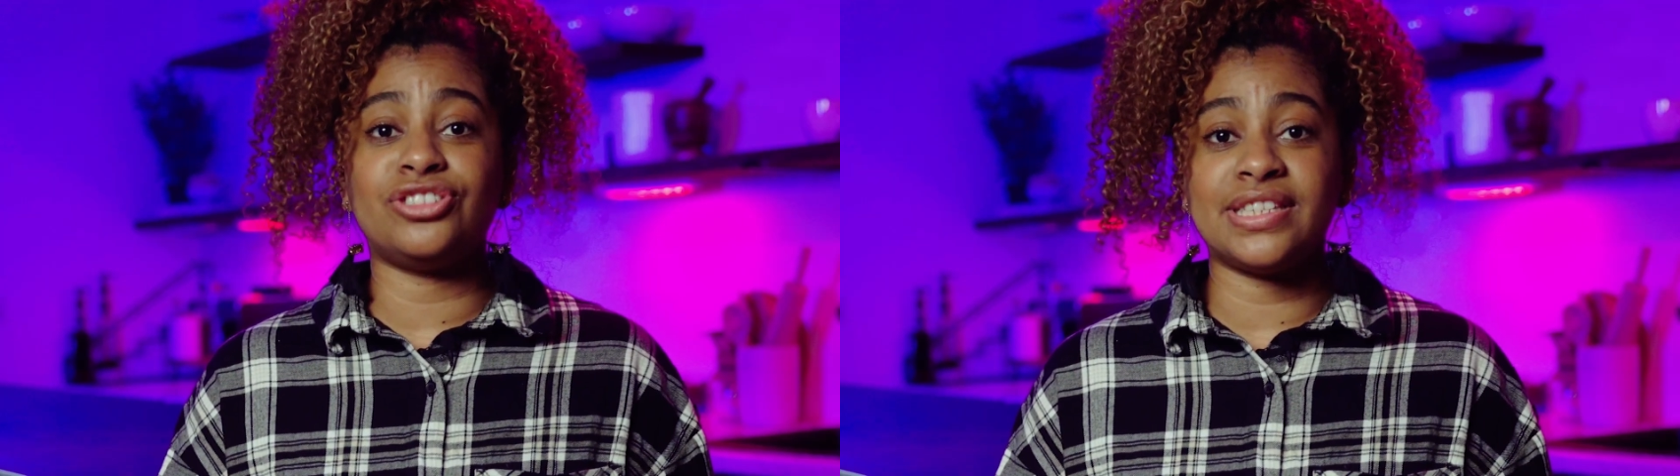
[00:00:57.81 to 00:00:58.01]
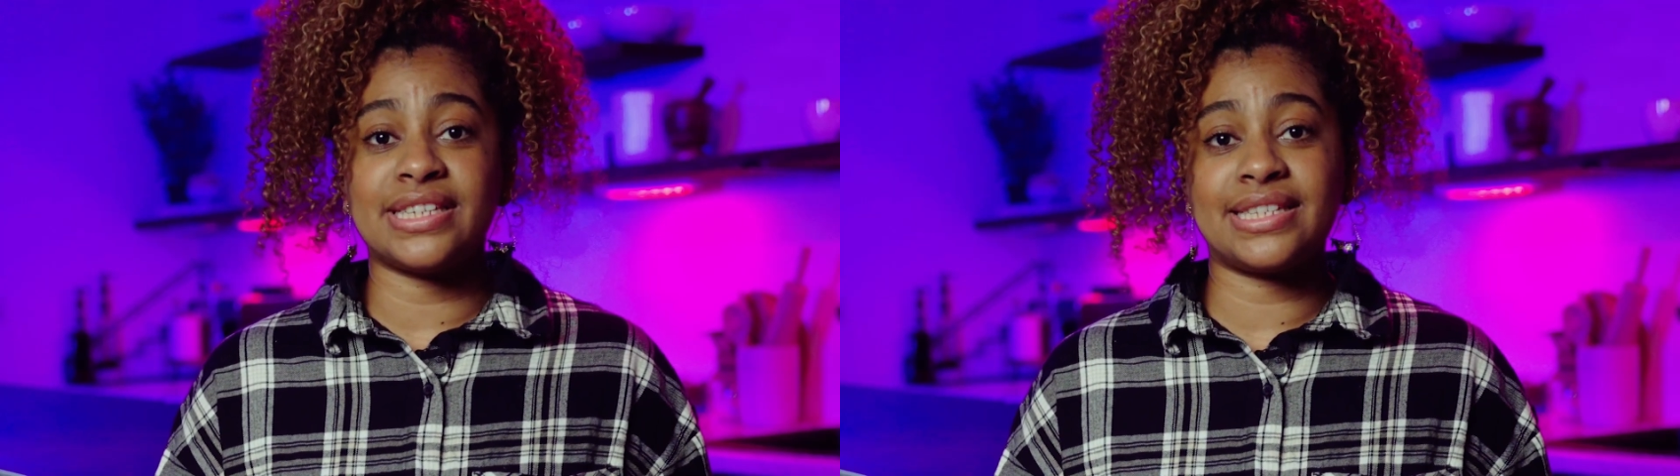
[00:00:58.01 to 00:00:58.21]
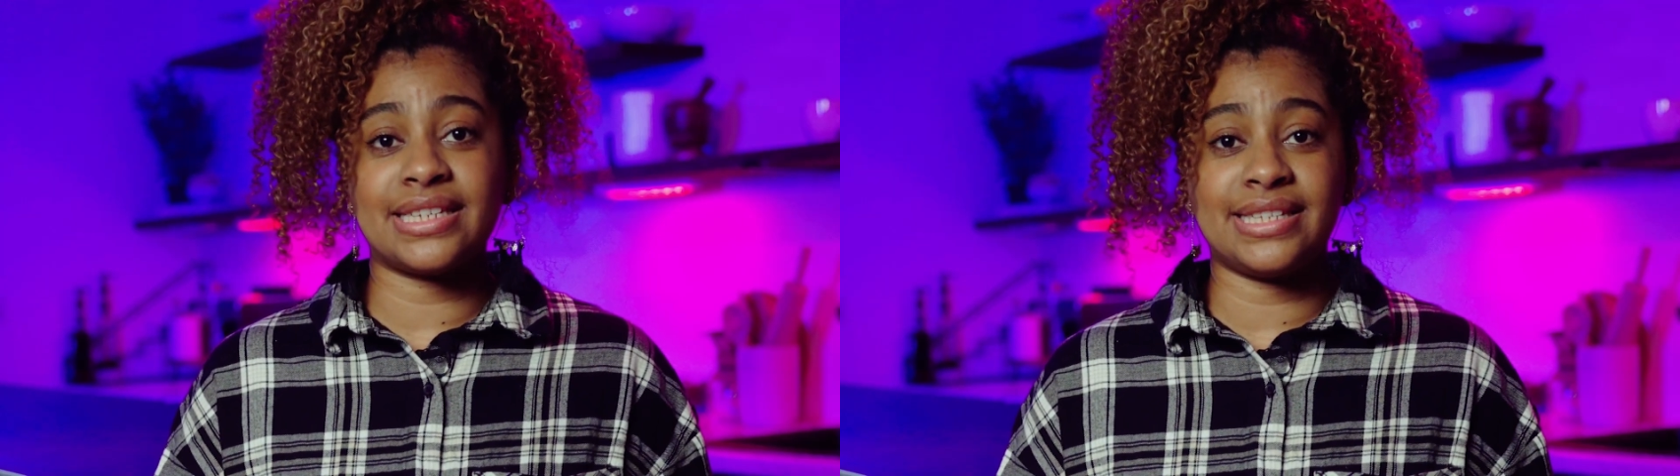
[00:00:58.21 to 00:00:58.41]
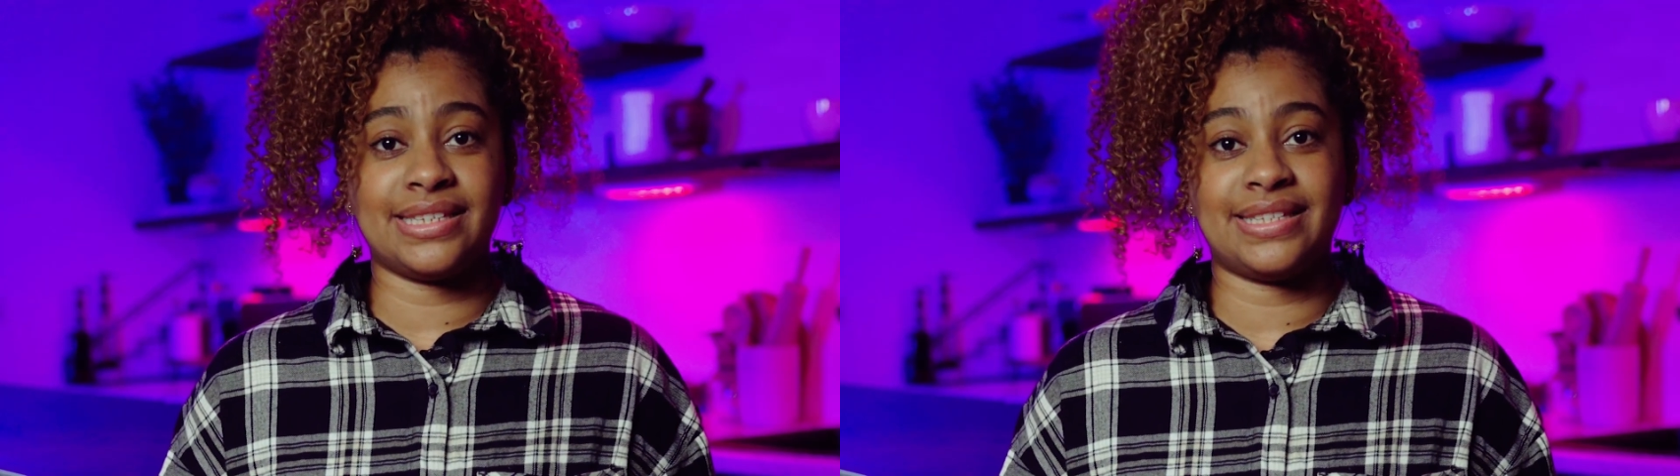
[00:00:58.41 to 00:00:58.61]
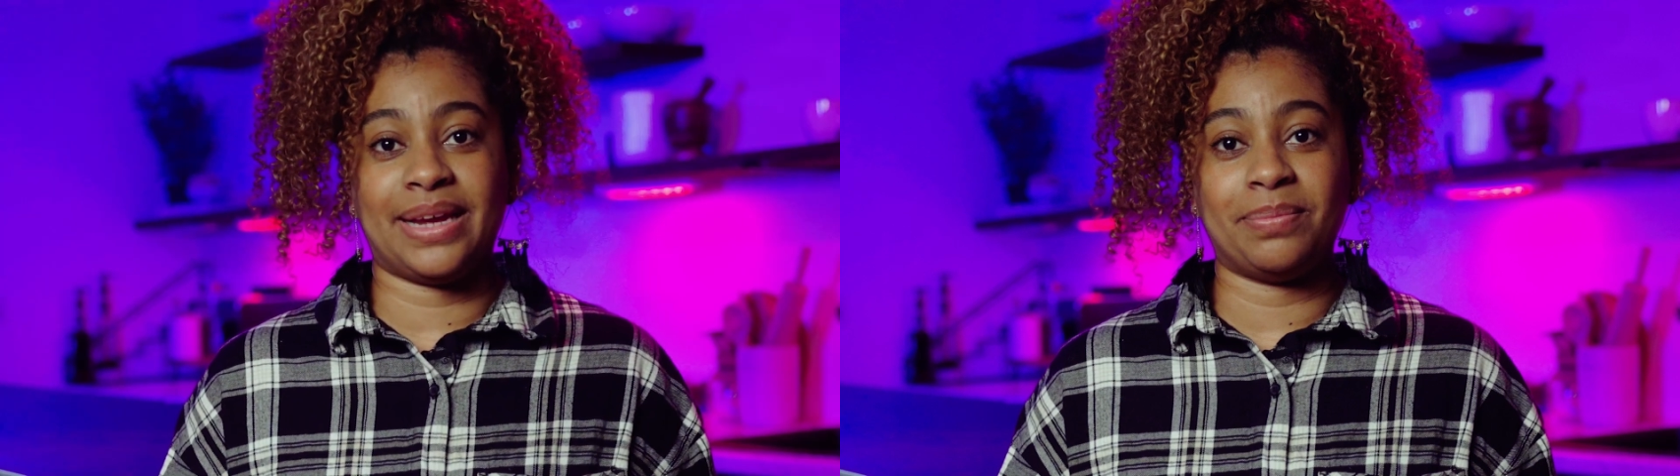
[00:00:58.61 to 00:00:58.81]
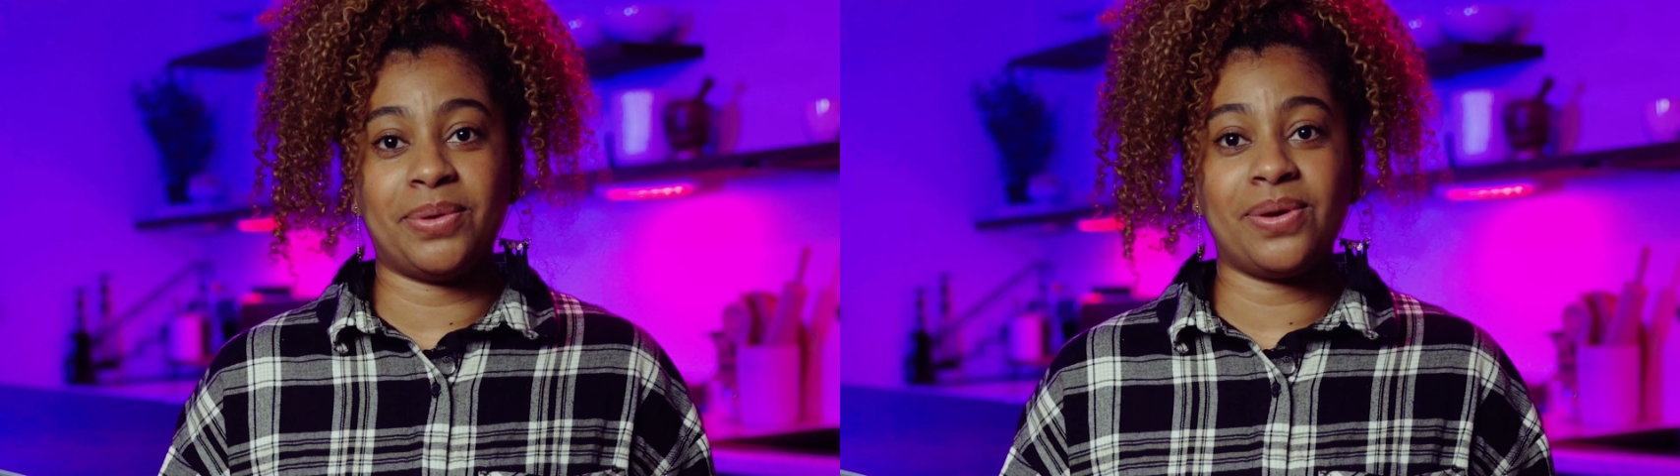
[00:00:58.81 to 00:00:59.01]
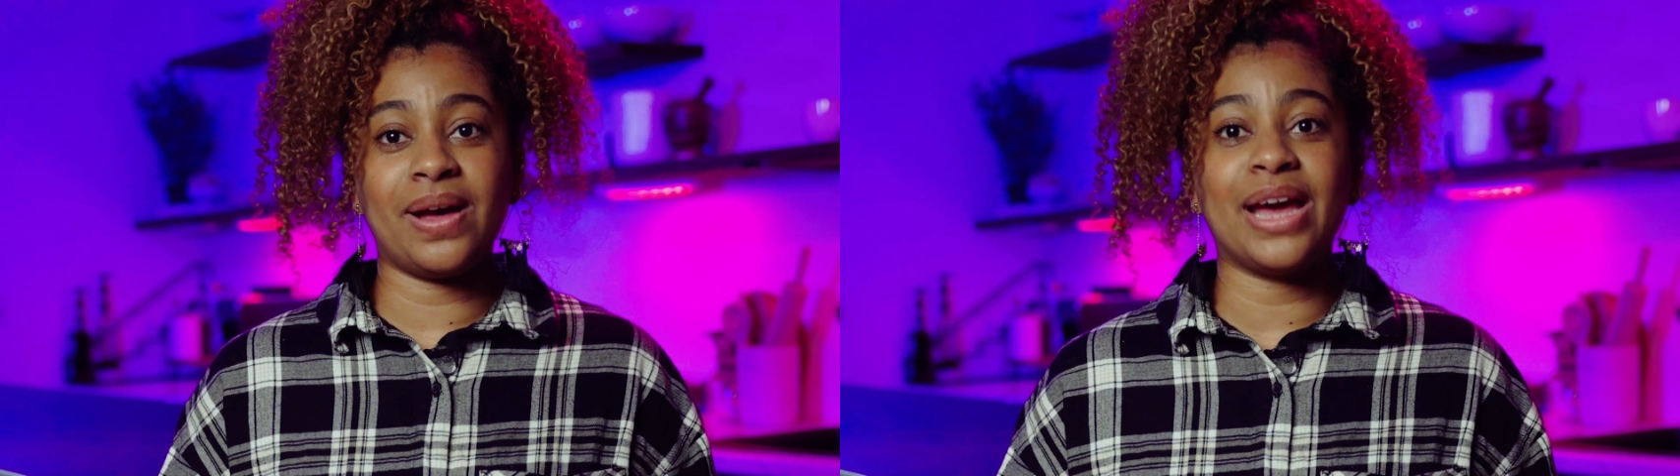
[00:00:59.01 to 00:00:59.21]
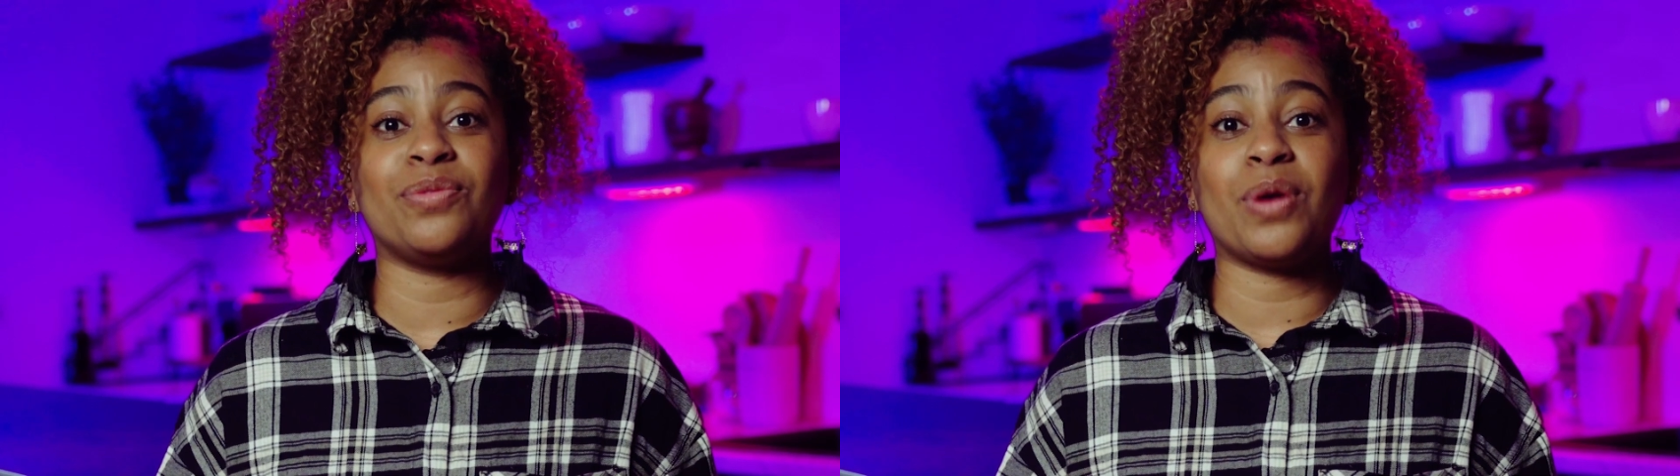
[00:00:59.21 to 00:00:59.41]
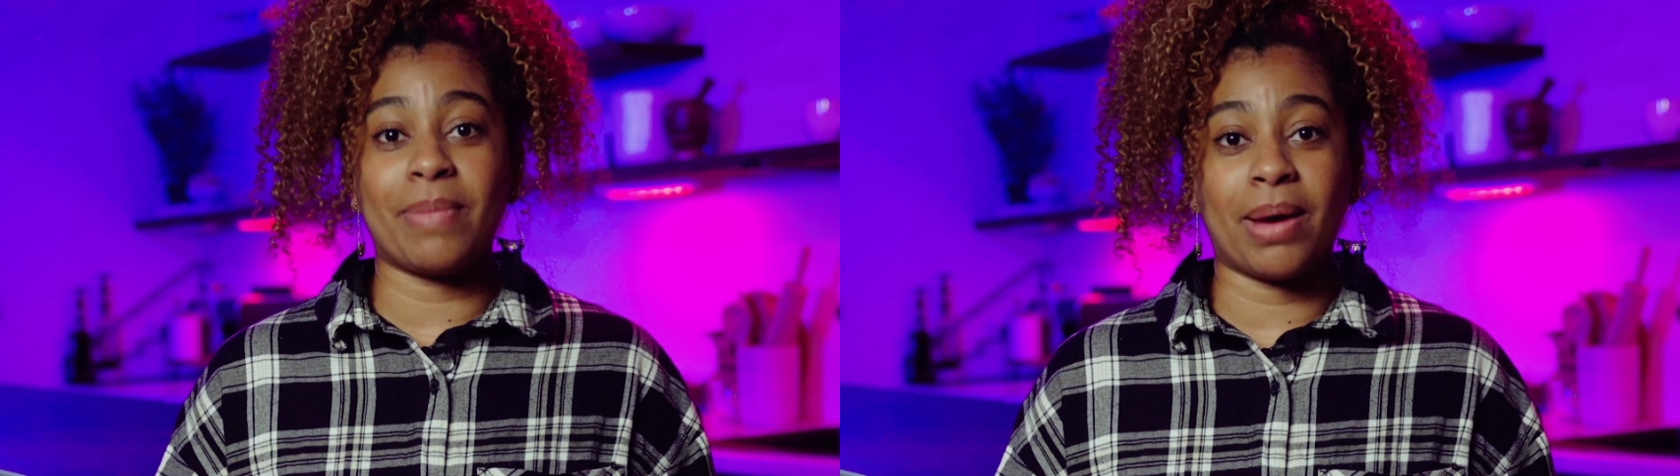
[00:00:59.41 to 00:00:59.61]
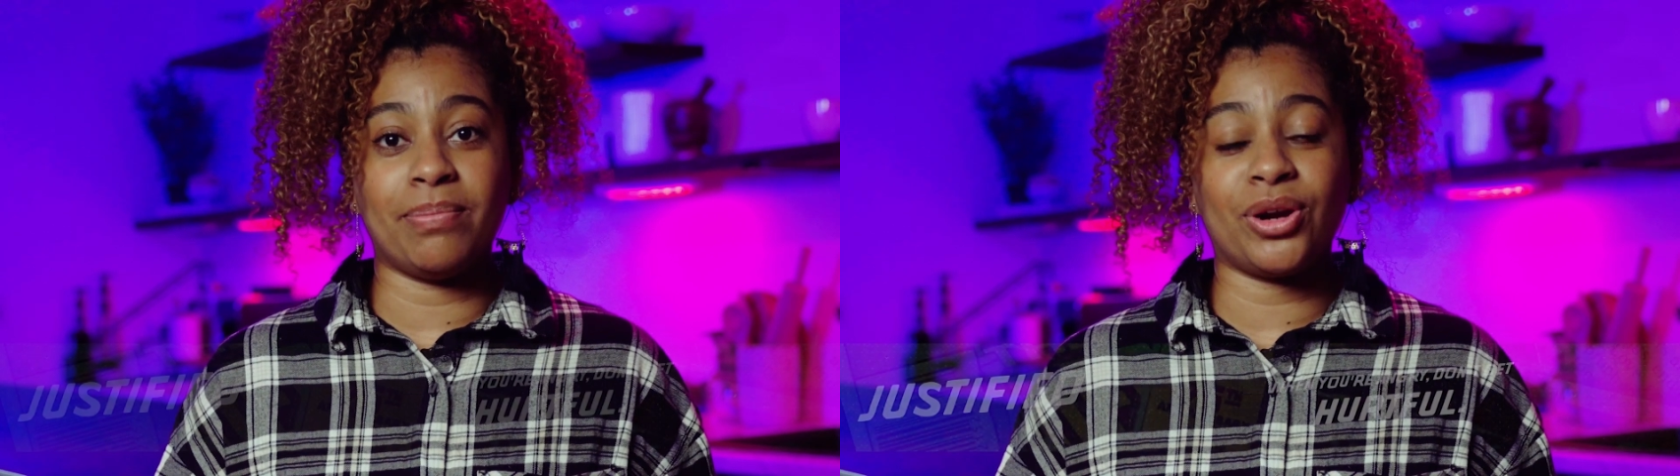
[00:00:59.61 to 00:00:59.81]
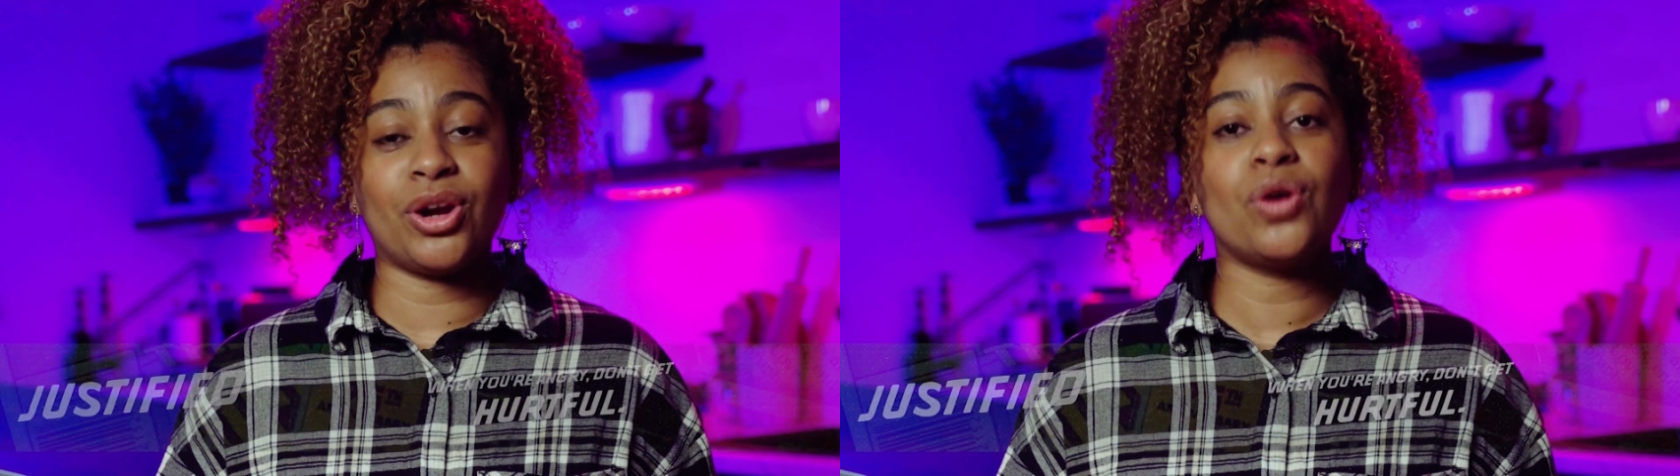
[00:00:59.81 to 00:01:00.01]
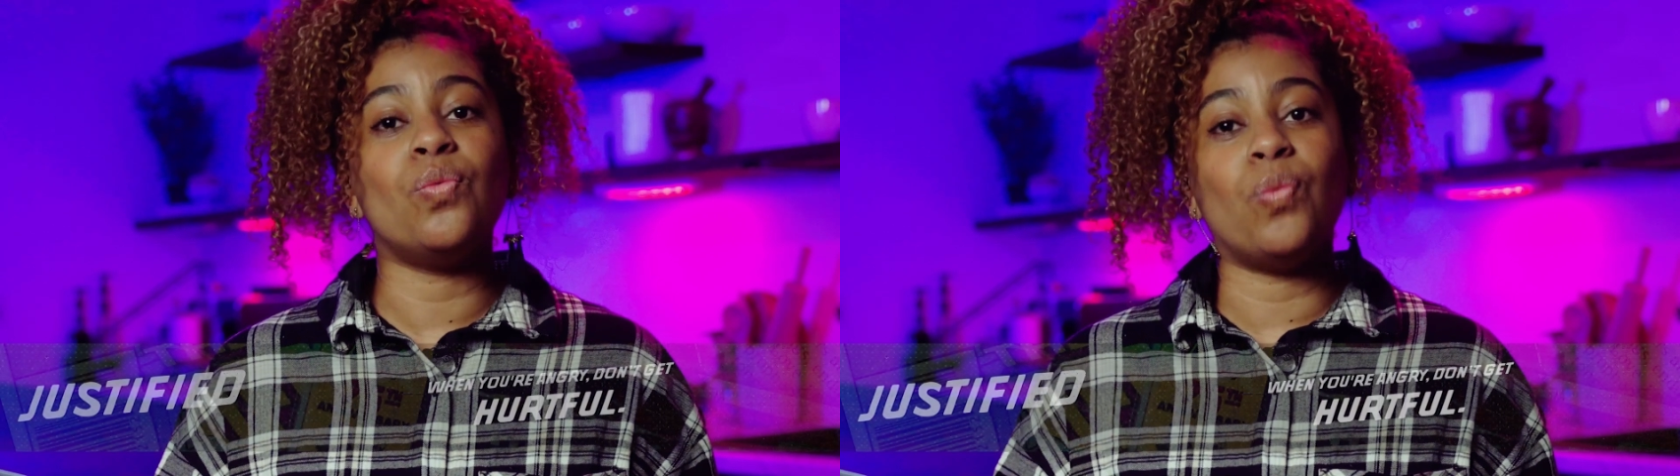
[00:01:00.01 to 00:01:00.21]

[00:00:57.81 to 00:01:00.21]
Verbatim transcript: Jesus' example and remember,